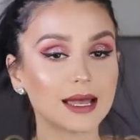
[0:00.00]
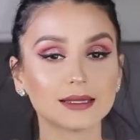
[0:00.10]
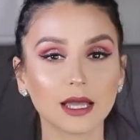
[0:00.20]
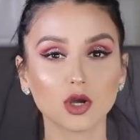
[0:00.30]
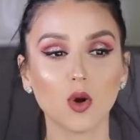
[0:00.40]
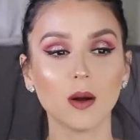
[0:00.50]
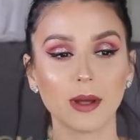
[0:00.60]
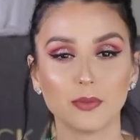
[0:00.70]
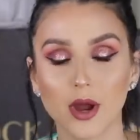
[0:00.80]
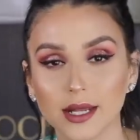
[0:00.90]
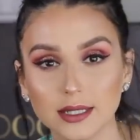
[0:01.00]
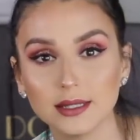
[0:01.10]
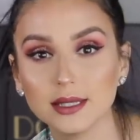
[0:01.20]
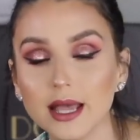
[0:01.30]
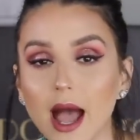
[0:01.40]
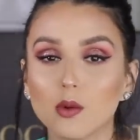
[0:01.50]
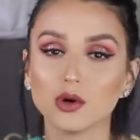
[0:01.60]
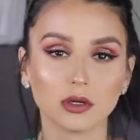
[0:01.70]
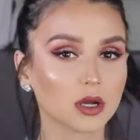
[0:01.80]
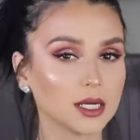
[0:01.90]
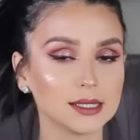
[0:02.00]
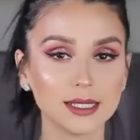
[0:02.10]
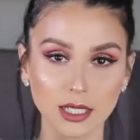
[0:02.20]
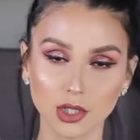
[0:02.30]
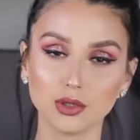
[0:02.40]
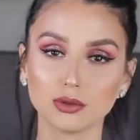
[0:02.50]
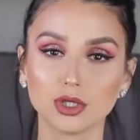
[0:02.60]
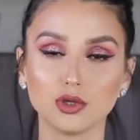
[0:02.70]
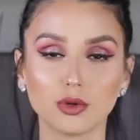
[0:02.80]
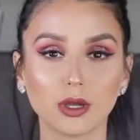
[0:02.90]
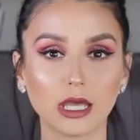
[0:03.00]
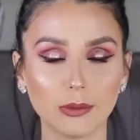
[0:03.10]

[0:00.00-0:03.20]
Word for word: as I go on my pregnancy, I will continue to